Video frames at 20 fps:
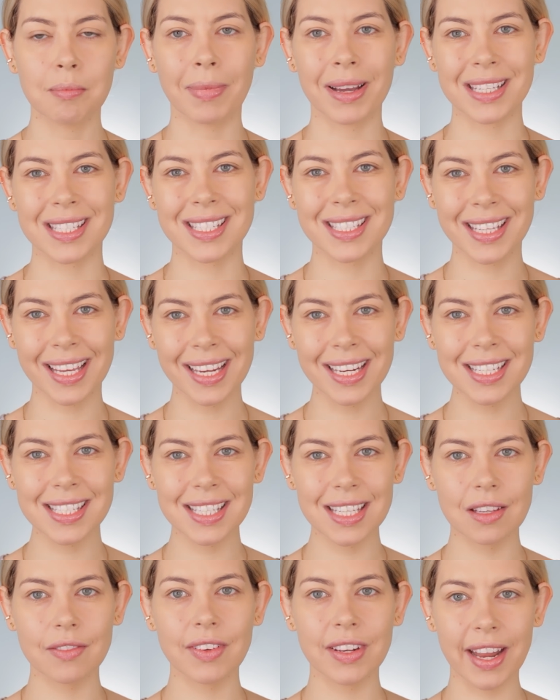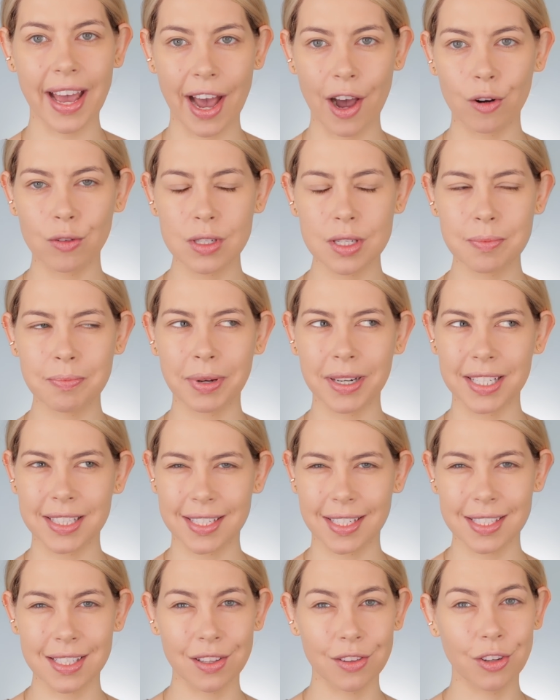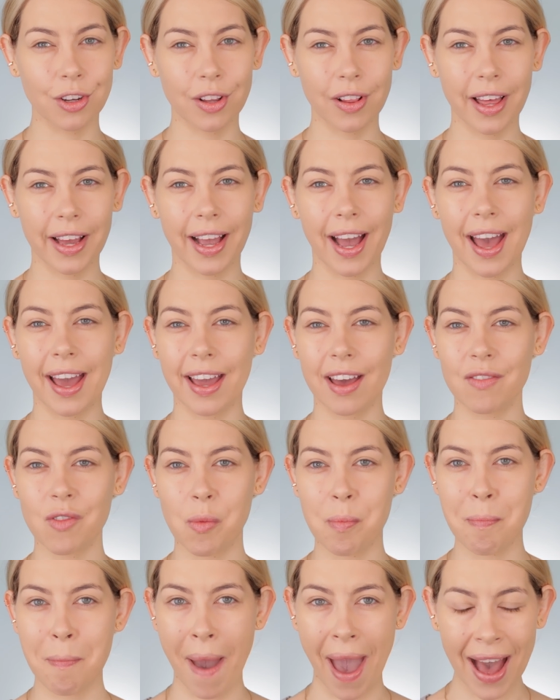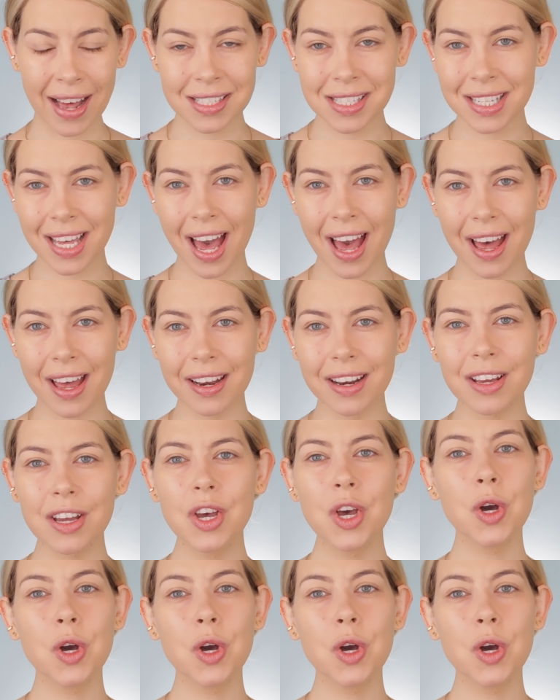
My skin is evened out, but it doesn't look like I have a mask on,